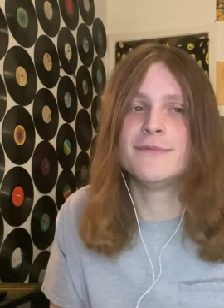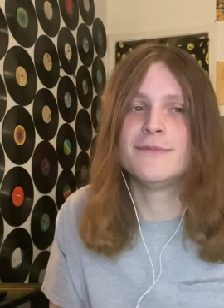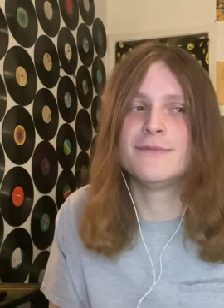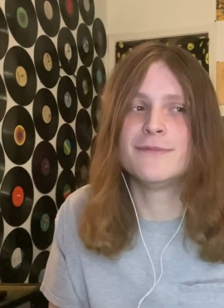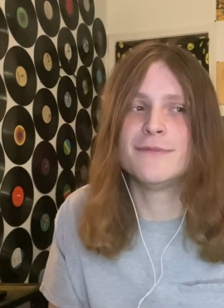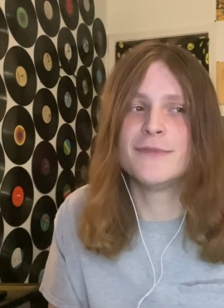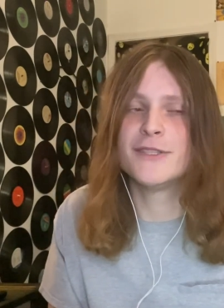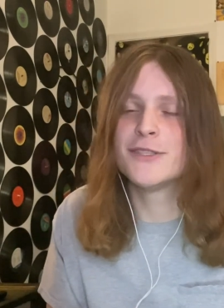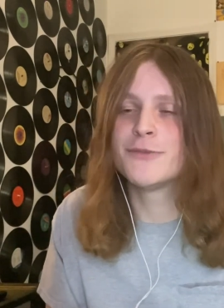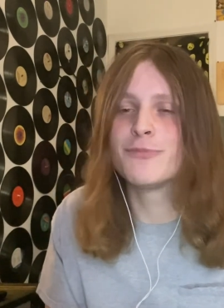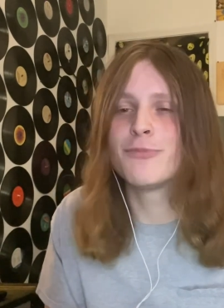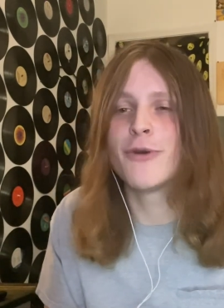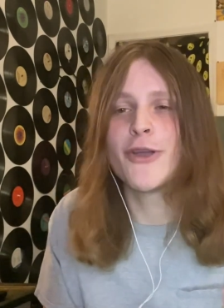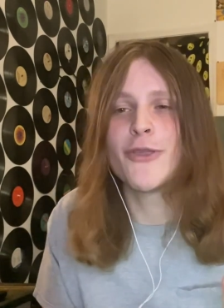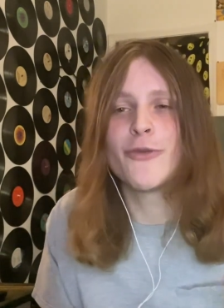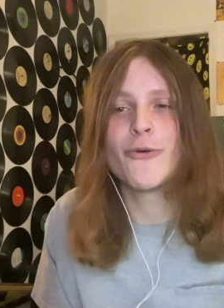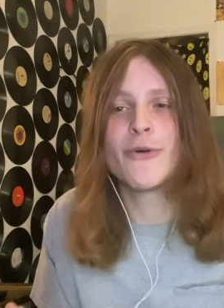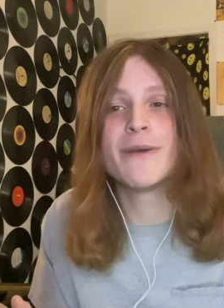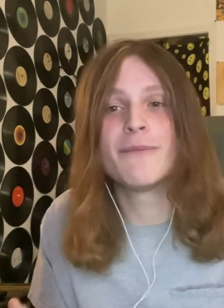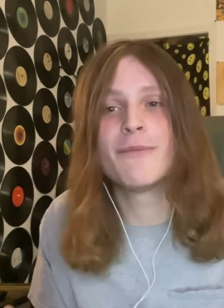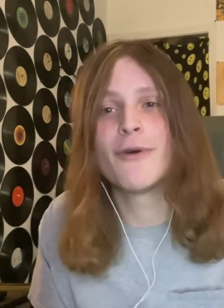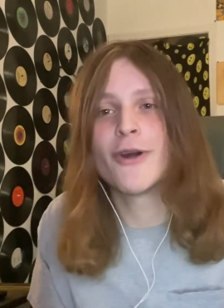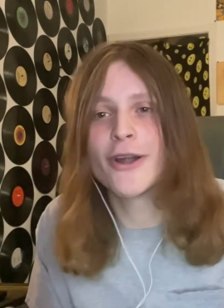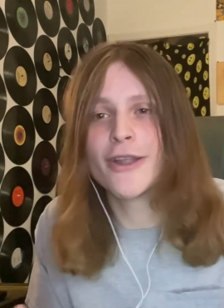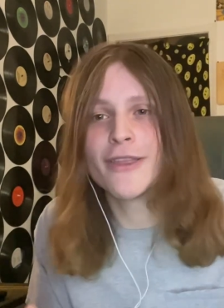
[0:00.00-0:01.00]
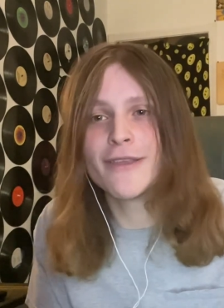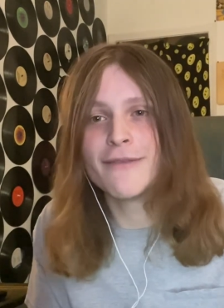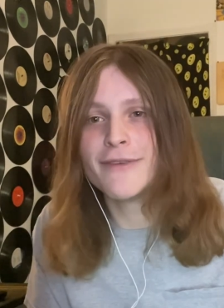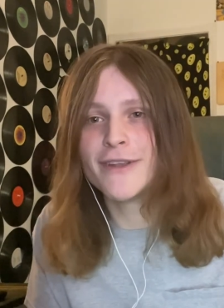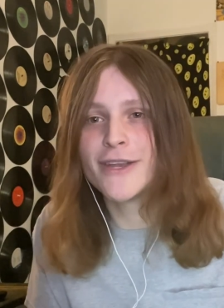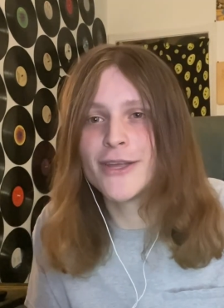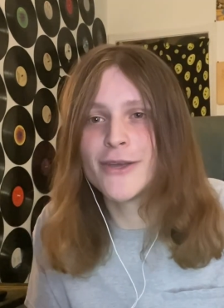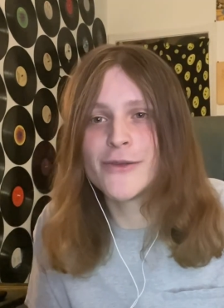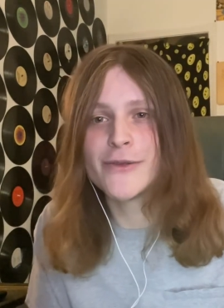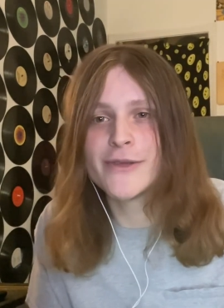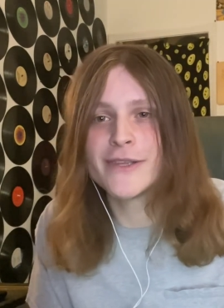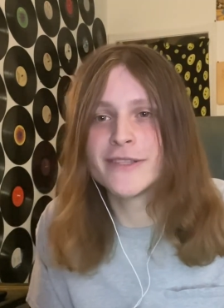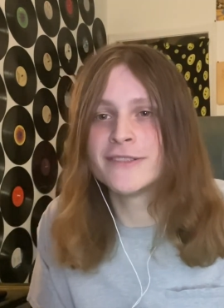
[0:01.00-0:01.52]
This is probably the only part of the
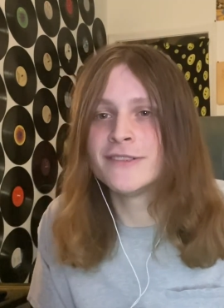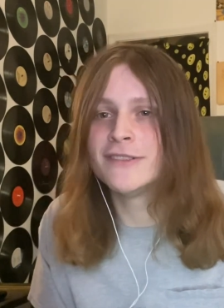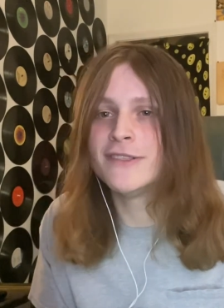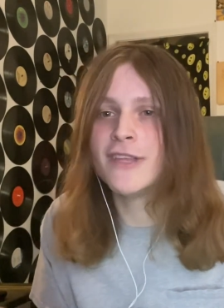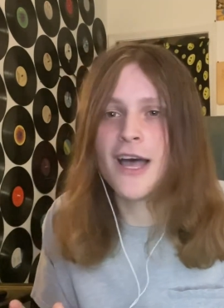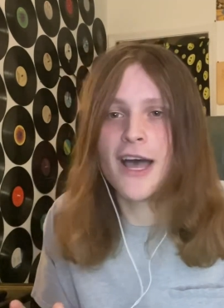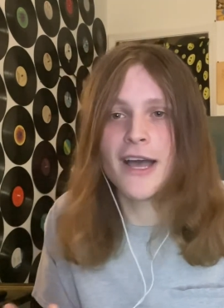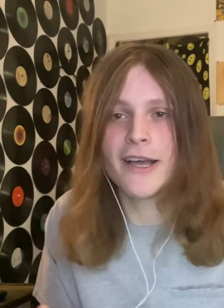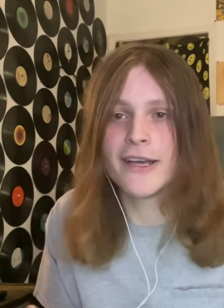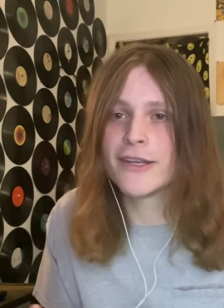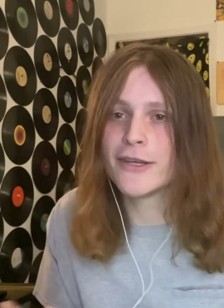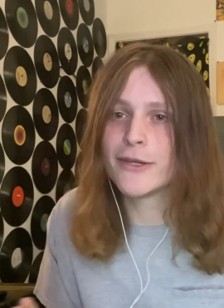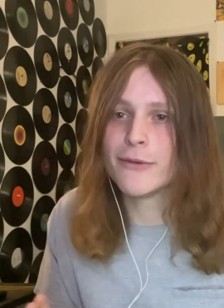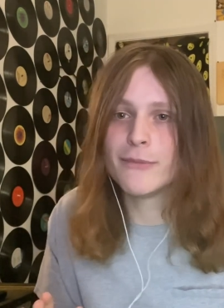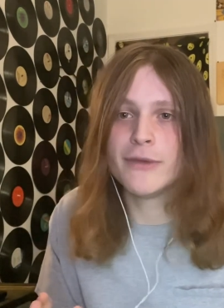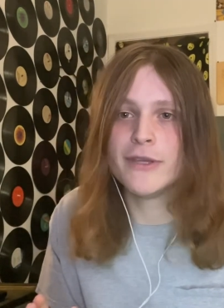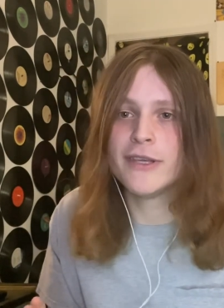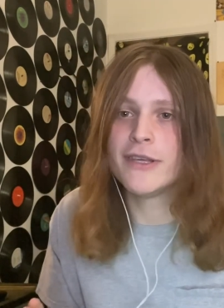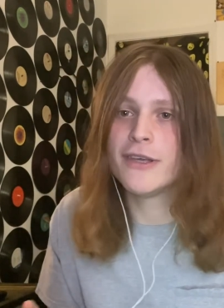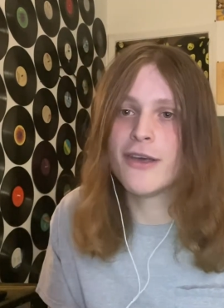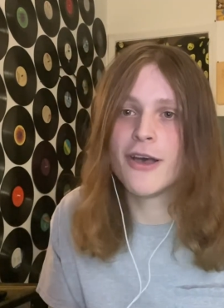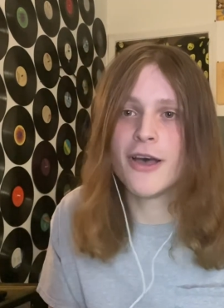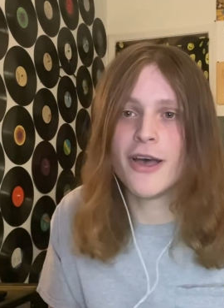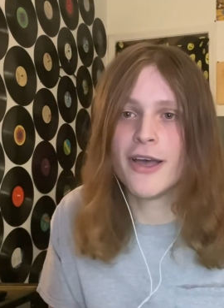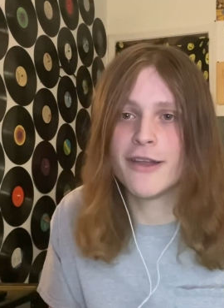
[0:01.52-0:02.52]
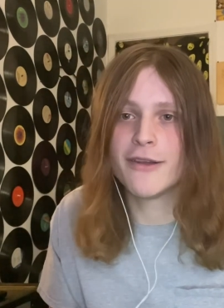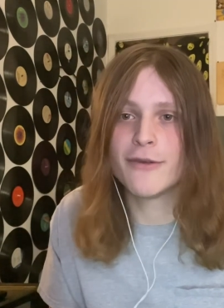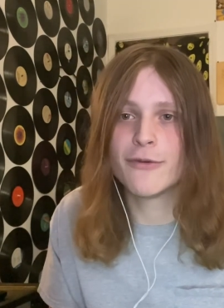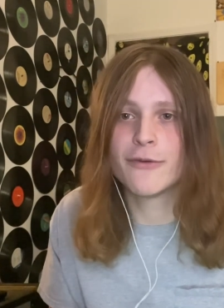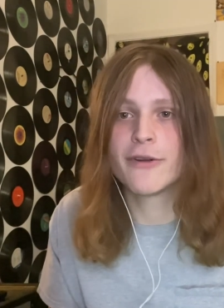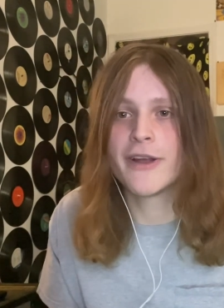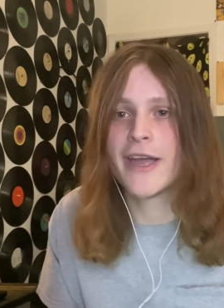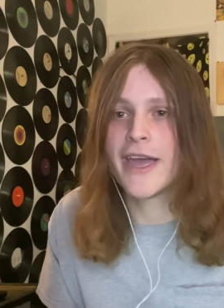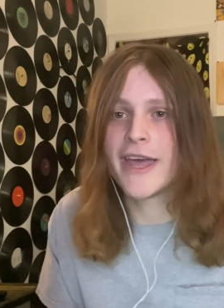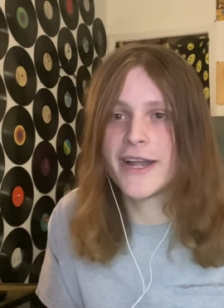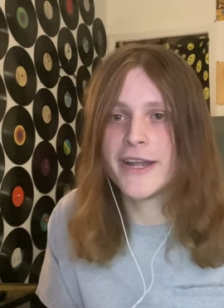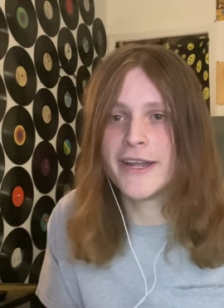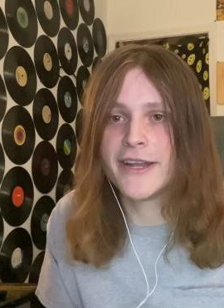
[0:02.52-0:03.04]
video that's not gonna be cut or
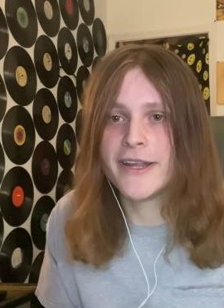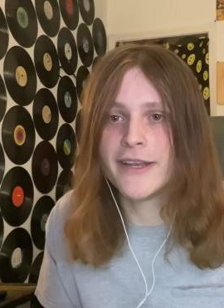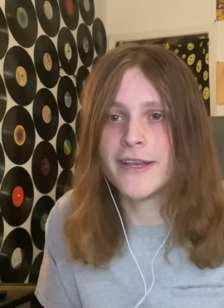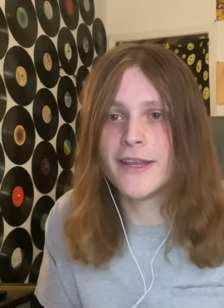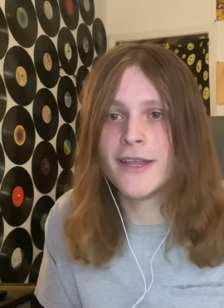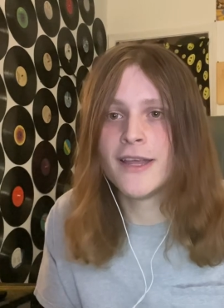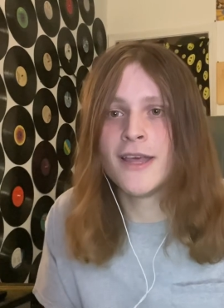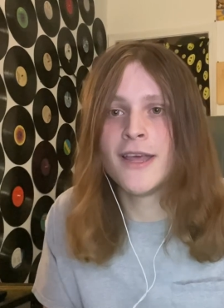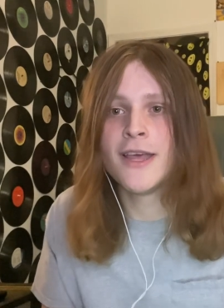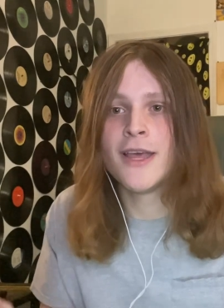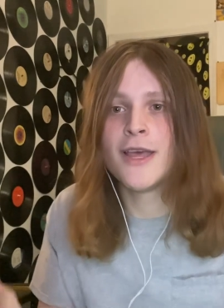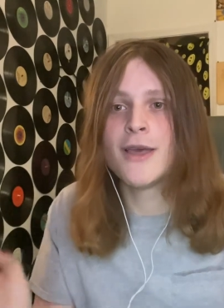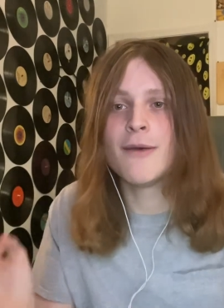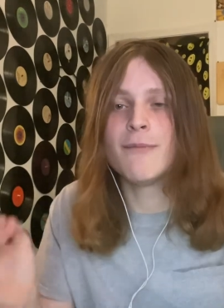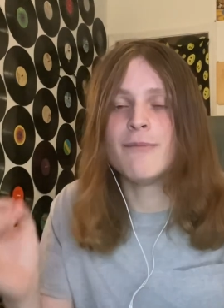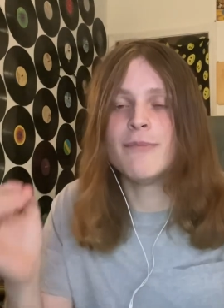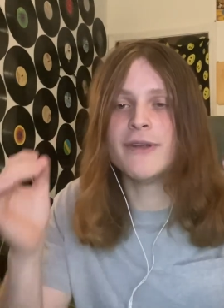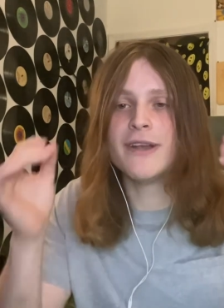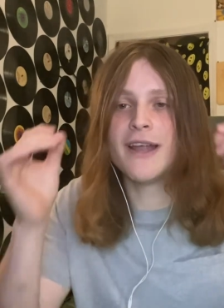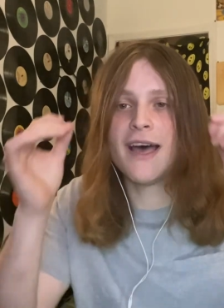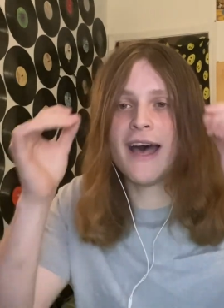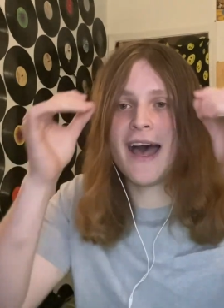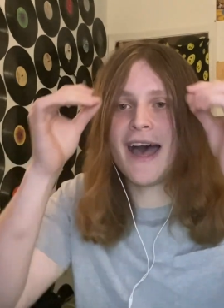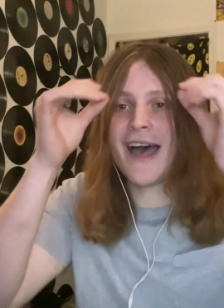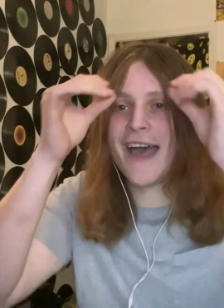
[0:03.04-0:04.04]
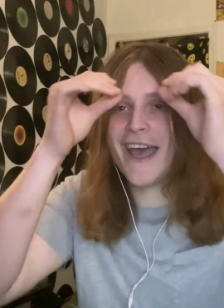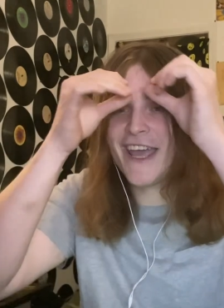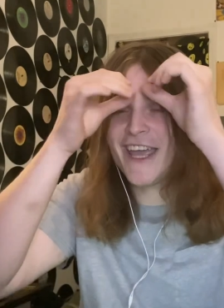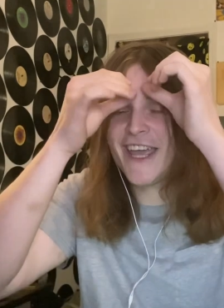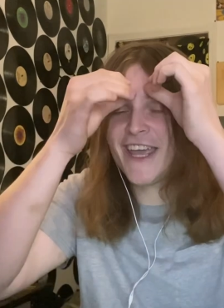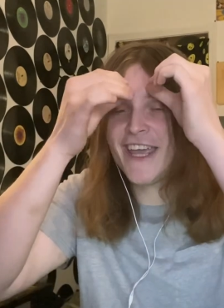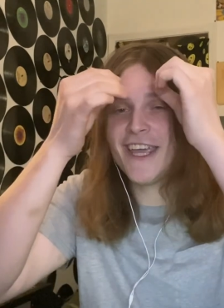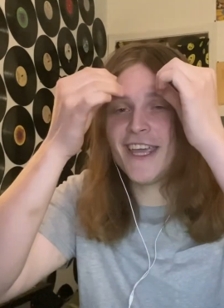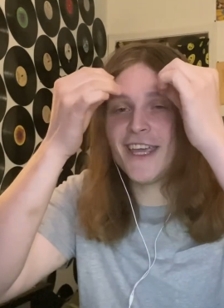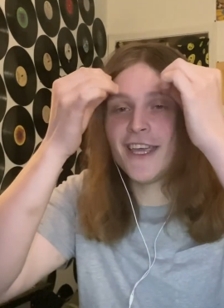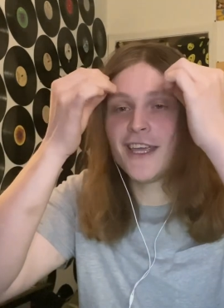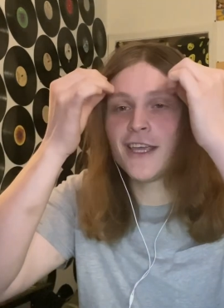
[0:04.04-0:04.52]
edited, but I'm